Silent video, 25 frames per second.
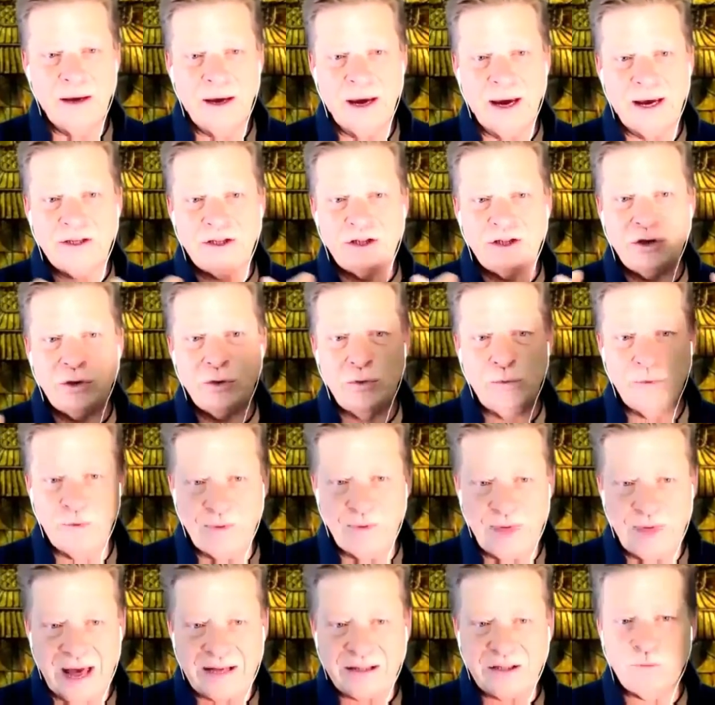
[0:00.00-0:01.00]
And so
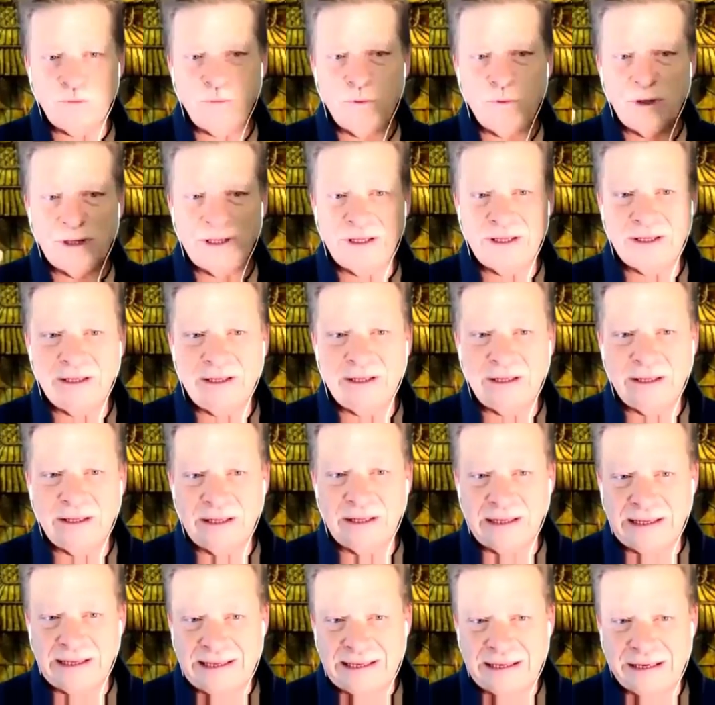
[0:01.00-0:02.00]
that's what
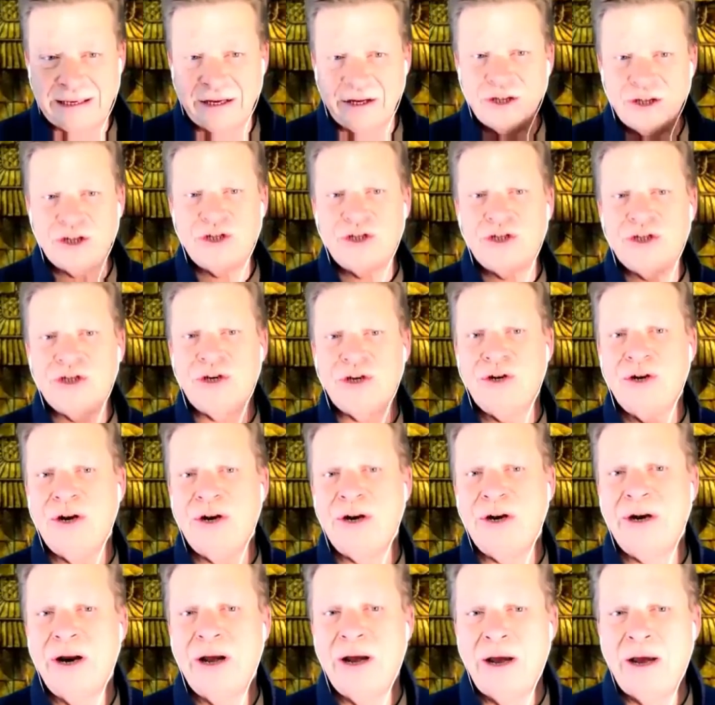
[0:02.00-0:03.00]
the
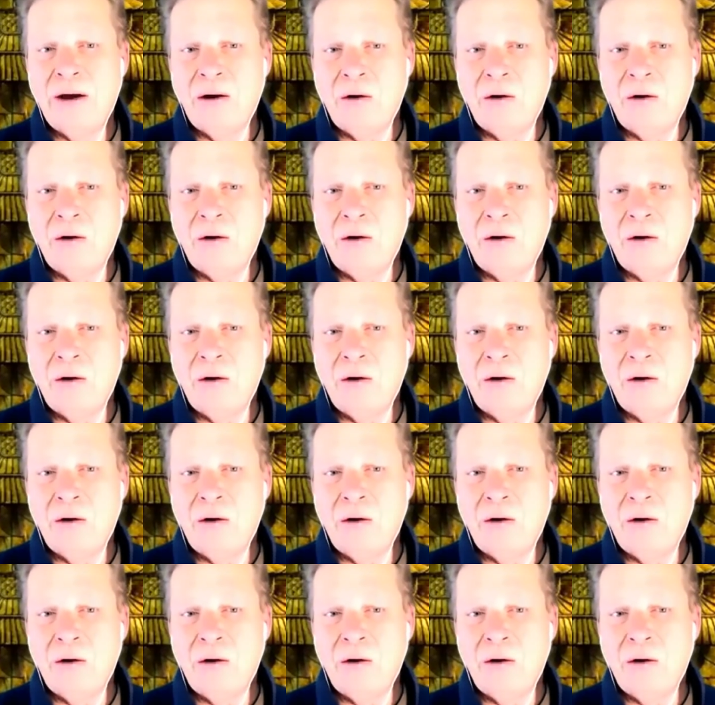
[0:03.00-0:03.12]
concern